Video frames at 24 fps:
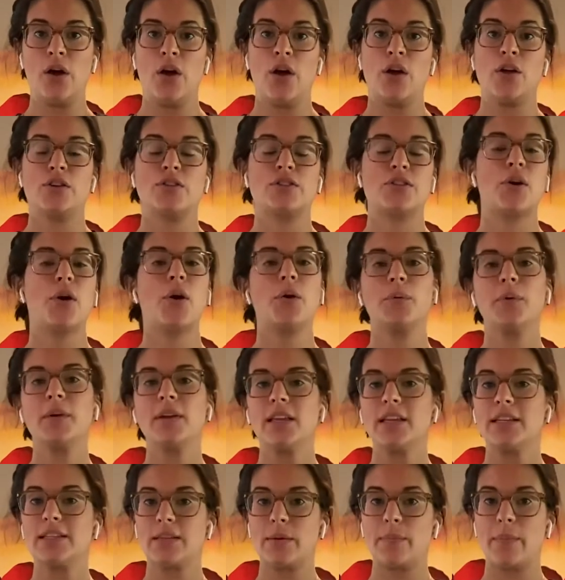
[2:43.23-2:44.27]
So it
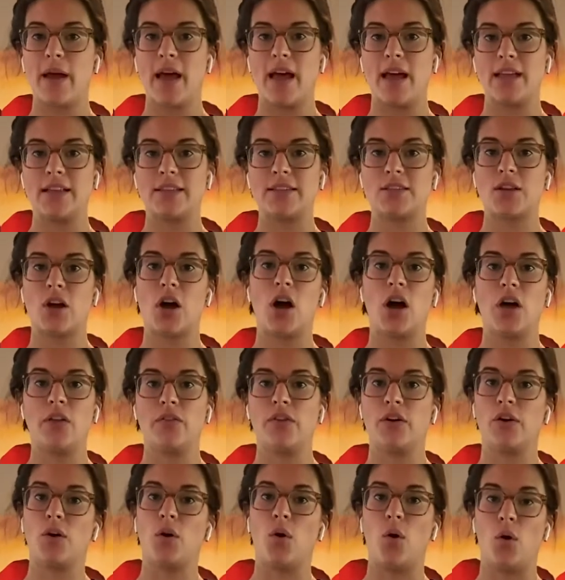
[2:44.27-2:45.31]
really depends on the
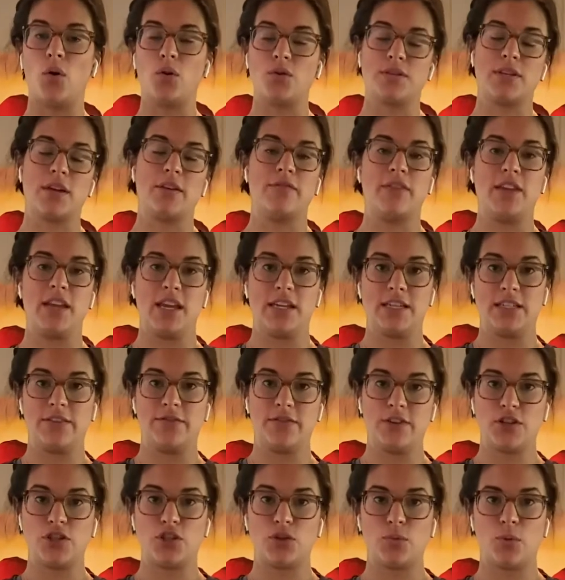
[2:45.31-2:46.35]
goals of the
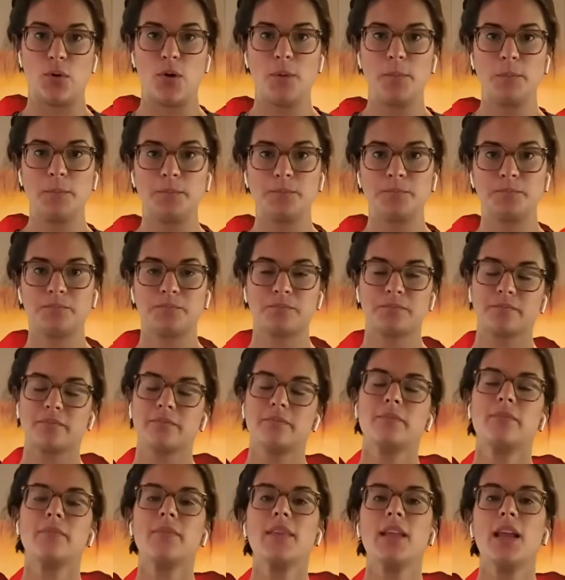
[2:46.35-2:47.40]
individual.
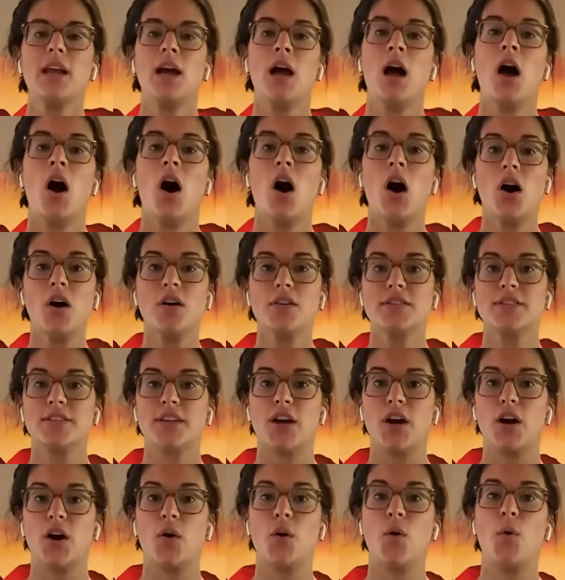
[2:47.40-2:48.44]

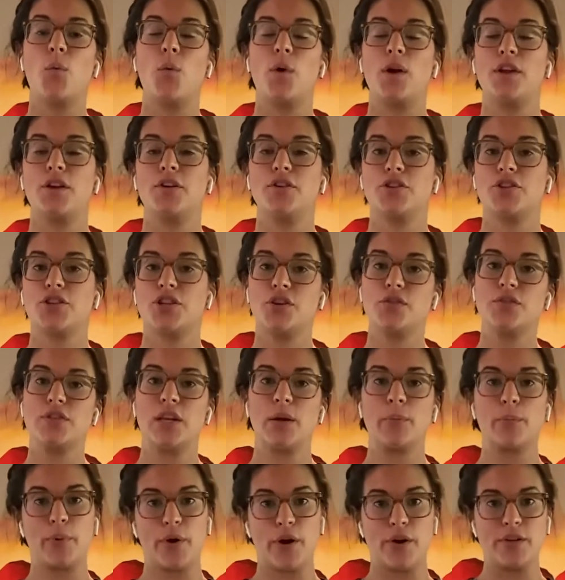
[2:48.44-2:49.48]
Also, when you're choosing
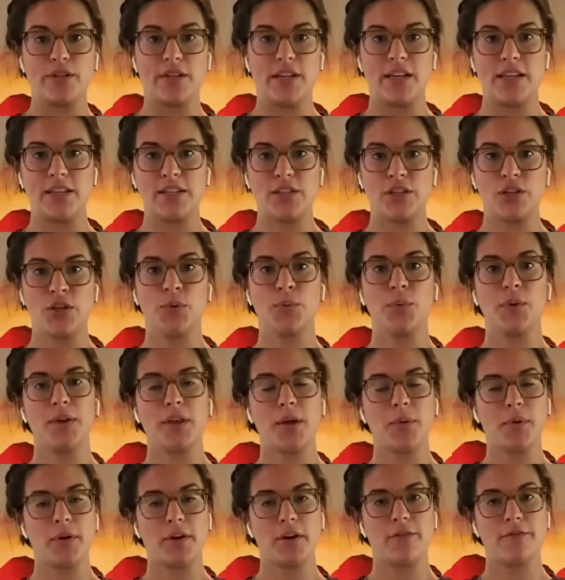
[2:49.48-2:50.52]
proteins, you really
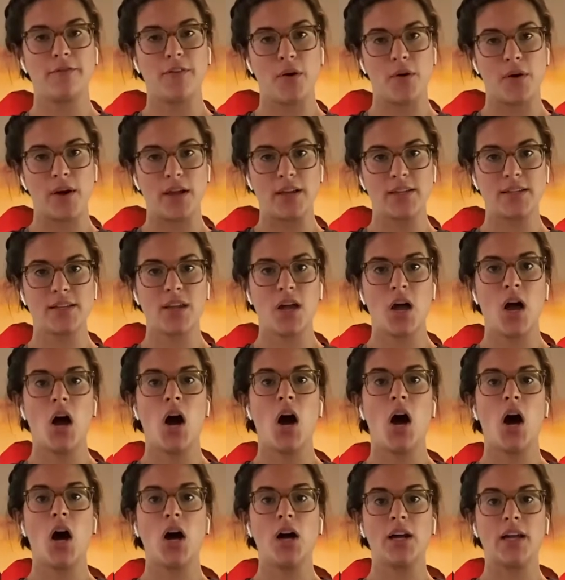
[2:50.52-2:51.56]
want to focus
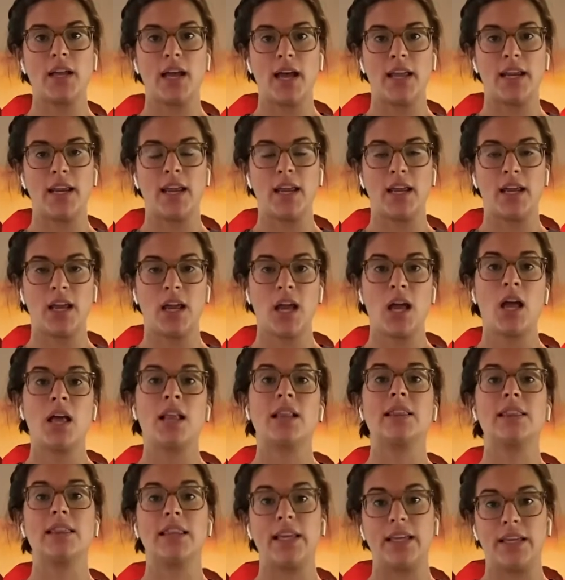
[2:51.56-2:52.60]
on getting
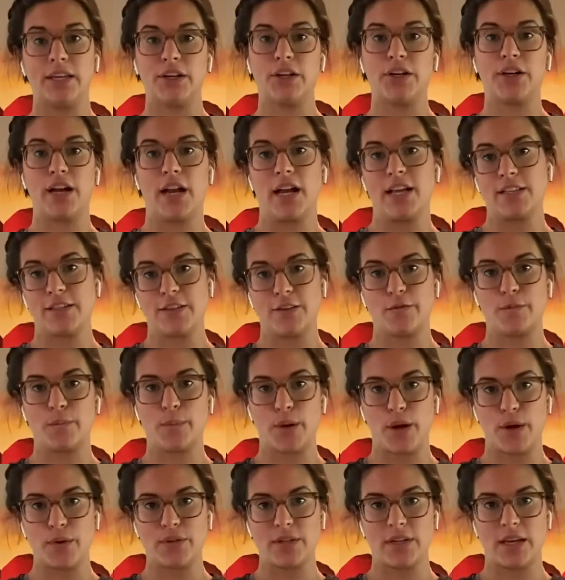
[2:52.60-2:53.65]
leaner cuts of
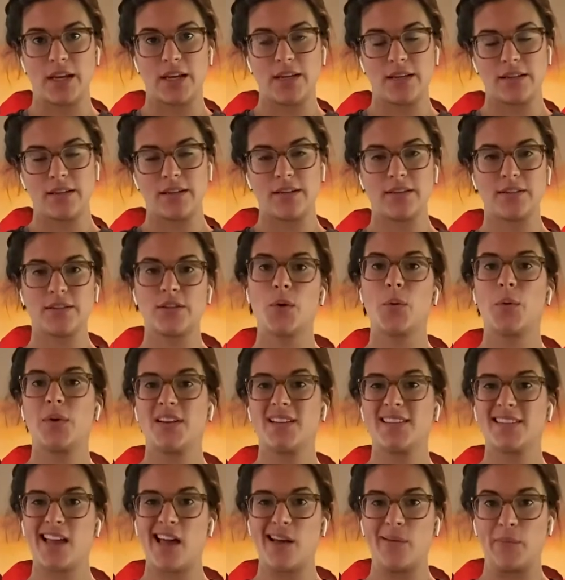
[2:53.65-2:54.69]
protein. So what does
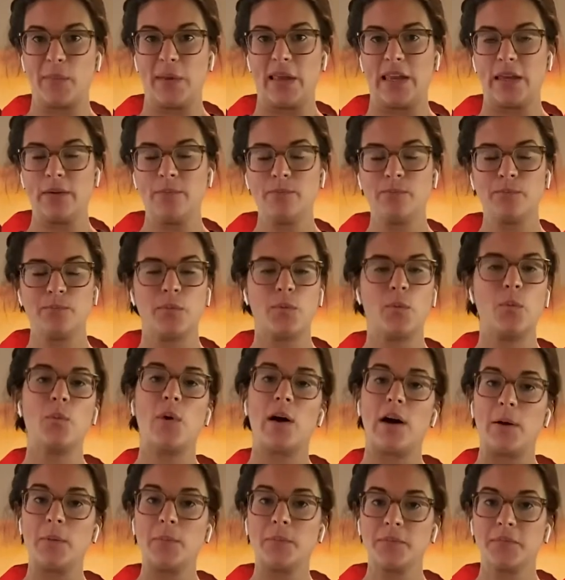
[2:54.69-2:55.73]
that mean?
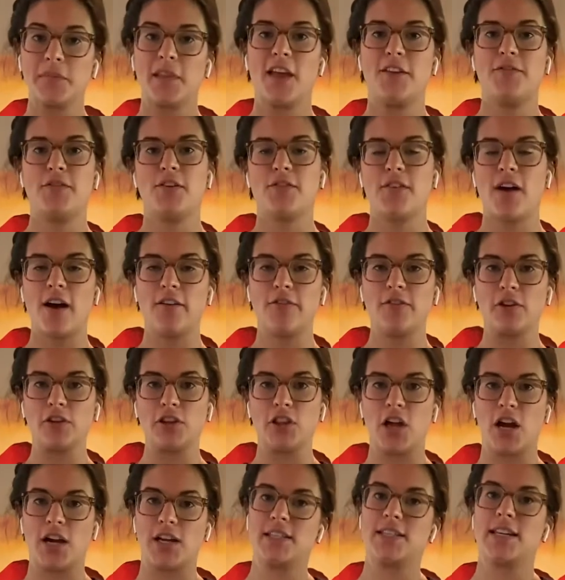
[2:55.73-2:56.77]
Well, if you've ever
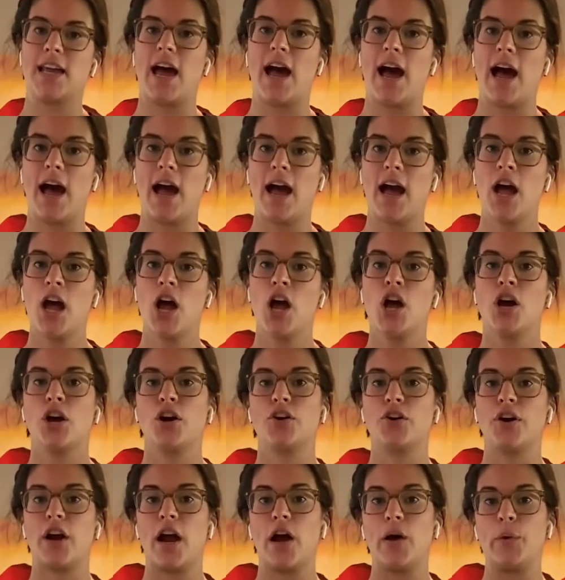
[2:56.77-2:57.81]
looked at
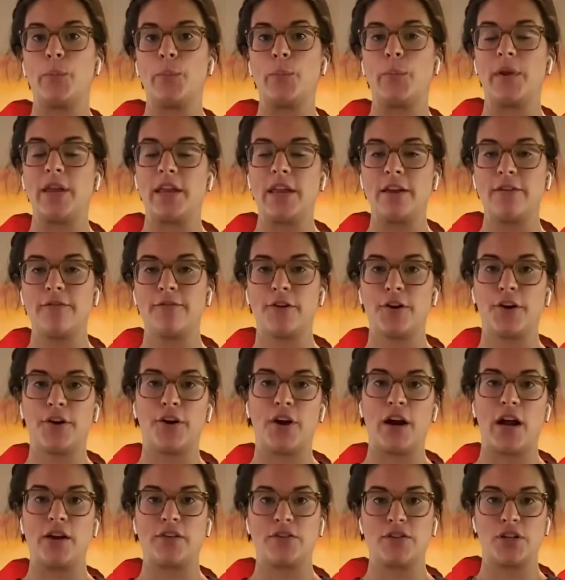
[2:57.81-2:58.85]
ground beef or
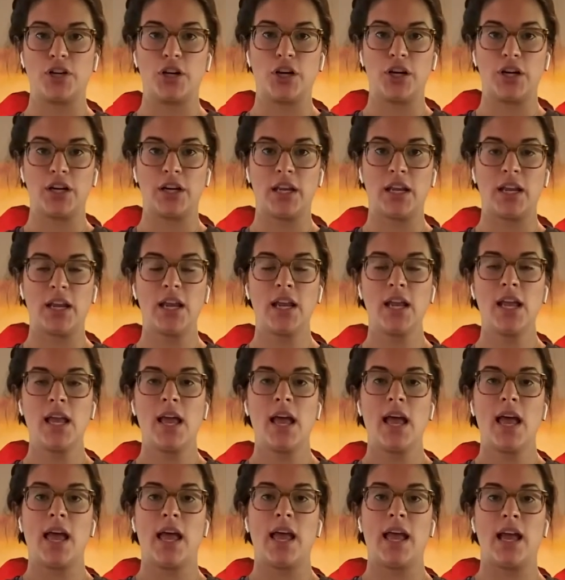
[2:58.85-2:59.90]
ground turkey
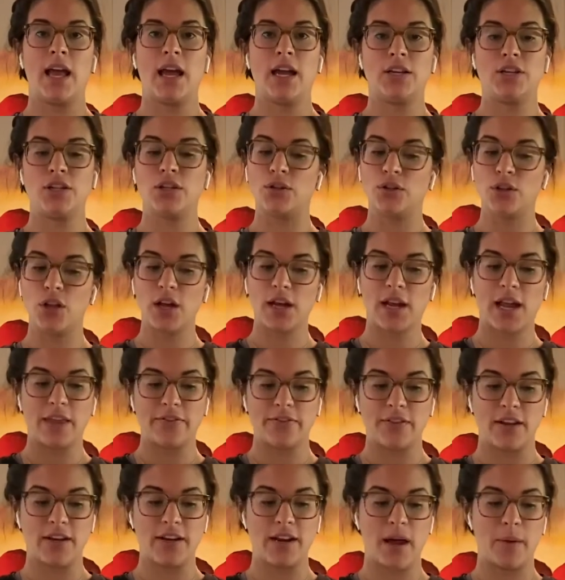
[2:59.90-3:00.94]
and you look at the
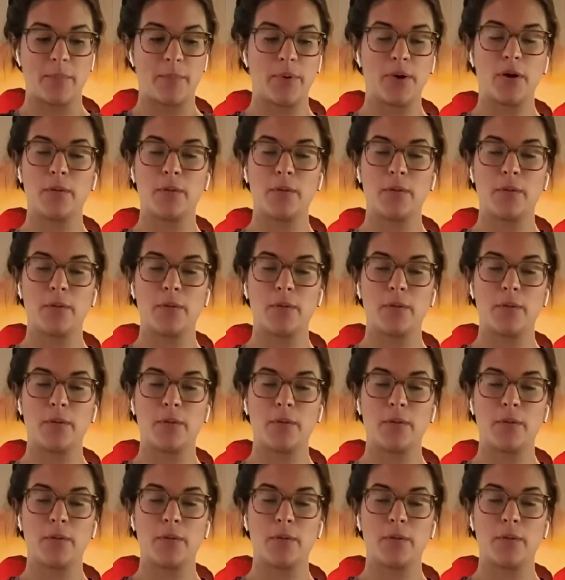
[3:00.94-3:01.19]
number